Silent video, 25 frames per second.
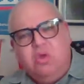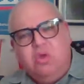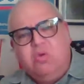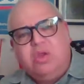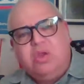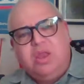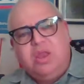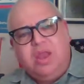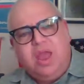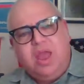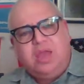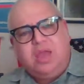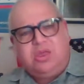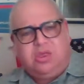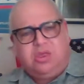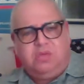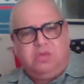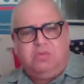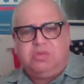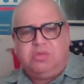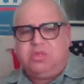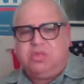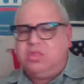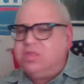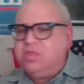connection
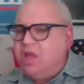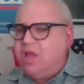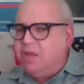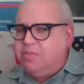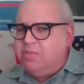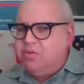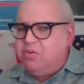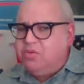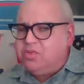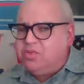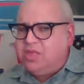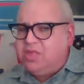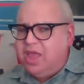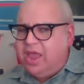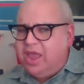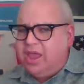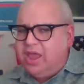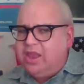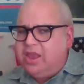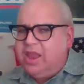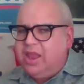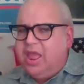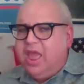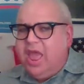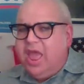with Saddam
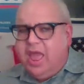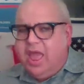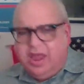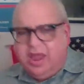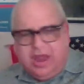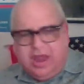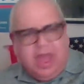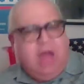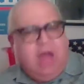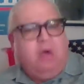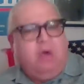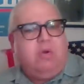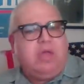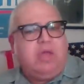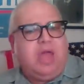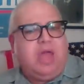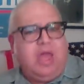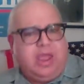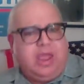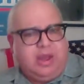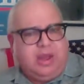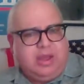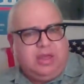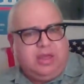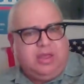Hussein and
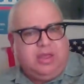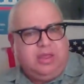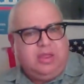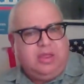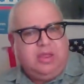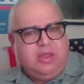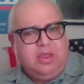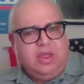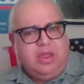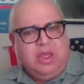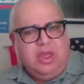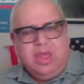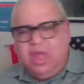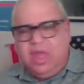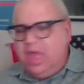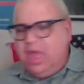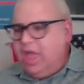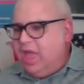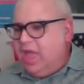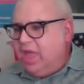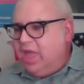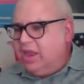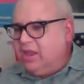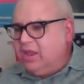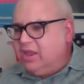Al-Qaeda.
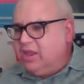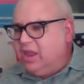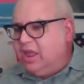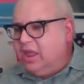And